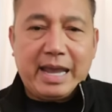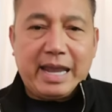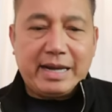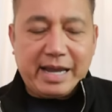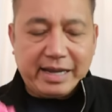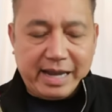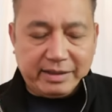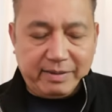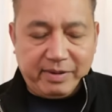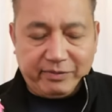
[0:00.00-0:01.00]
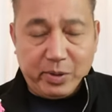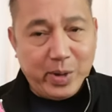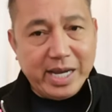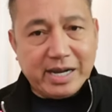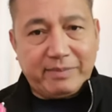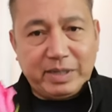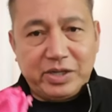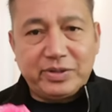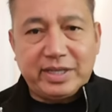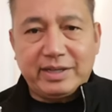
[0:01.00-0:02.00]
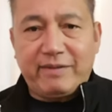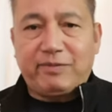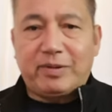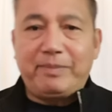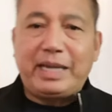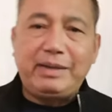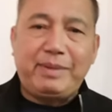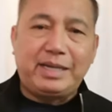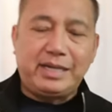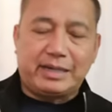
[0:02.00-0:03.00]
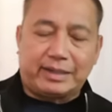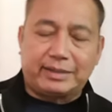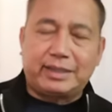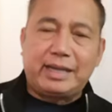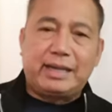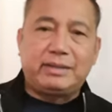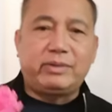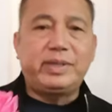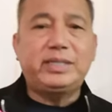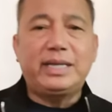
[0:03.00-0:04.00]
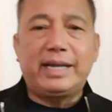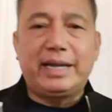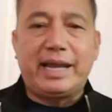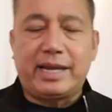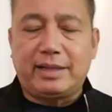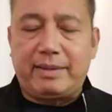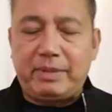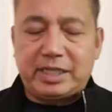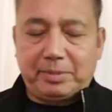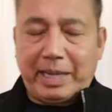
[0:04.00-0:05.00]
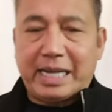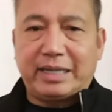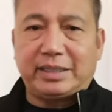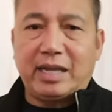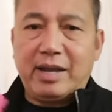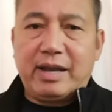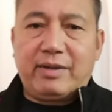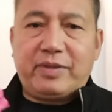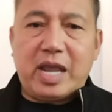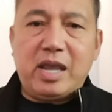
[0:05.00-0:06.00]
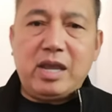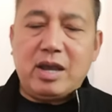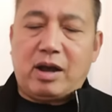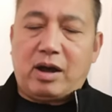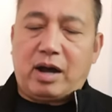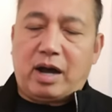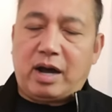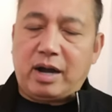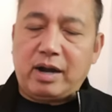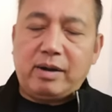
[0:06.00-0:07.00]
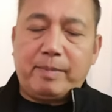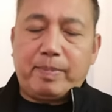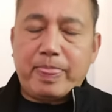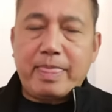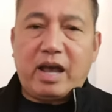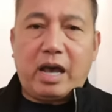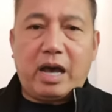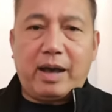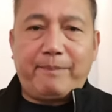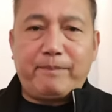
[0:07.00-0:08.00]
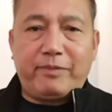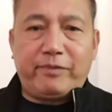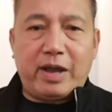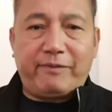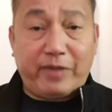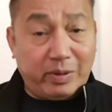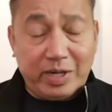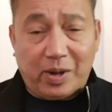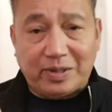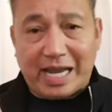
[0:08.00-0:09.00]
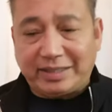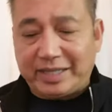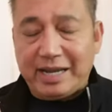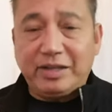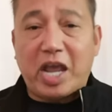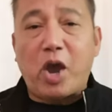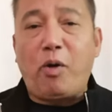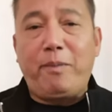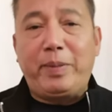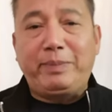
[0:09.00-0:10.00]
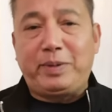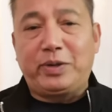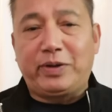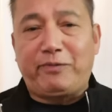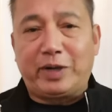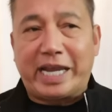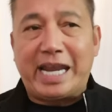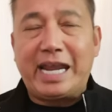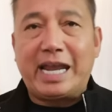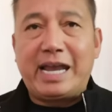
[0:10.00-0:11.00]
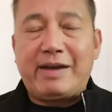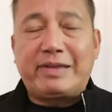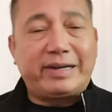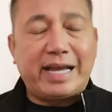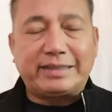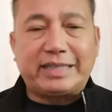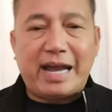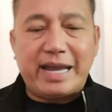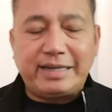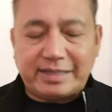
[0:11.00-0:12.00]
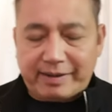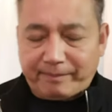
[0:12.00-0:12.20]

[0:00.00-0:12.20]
and I get them every week. I've been using them for many years, and the reason I like them is because they are very long lasting. They open beautifully, they're not tight,